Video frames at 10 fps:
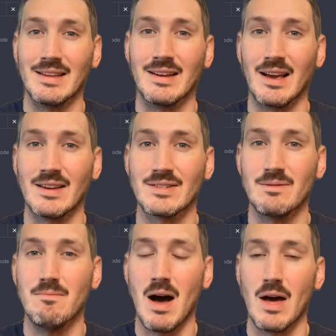the
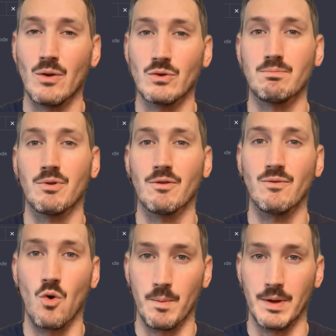custom model's
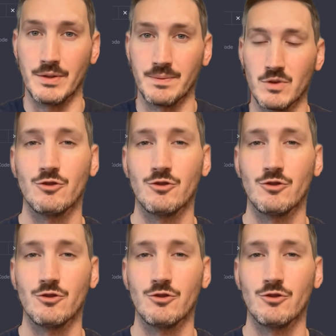performance.